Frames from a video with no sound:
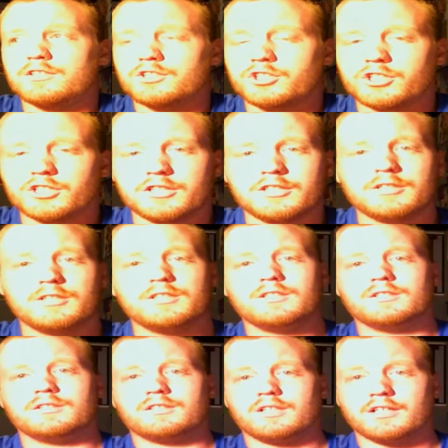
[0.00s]

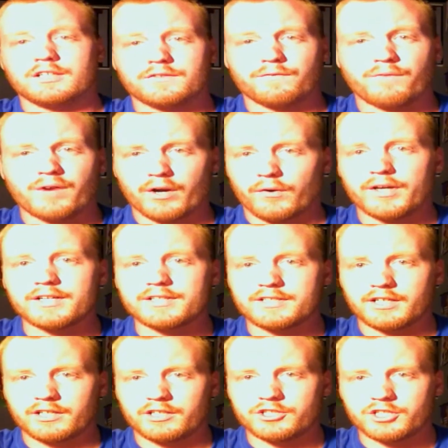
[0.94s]
she is very
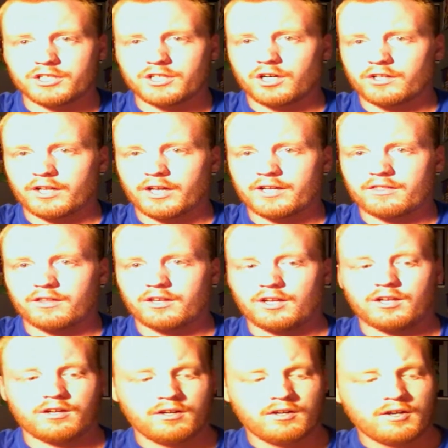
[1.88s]
intelligent. Unlike
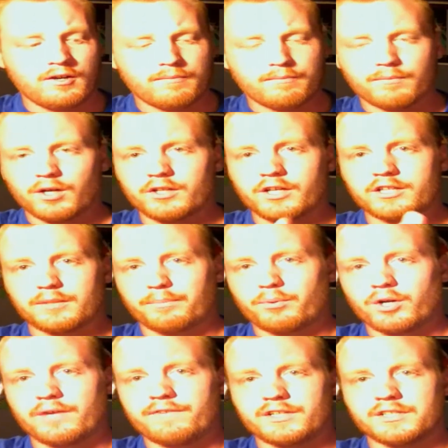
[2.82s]
the
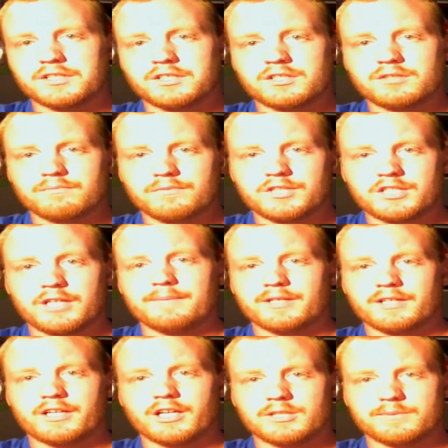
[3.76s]
previous
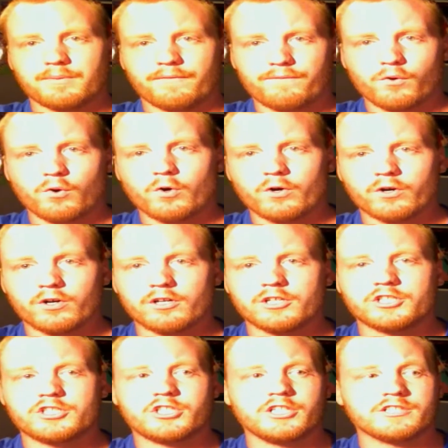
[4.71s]
demon kings before
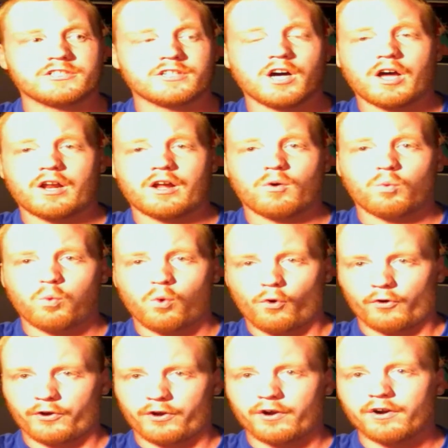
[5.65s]
her, she's not a
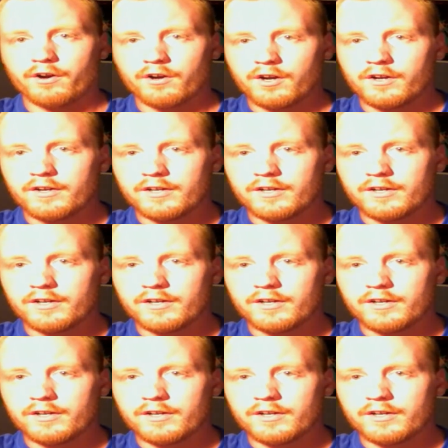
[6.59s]
warrior.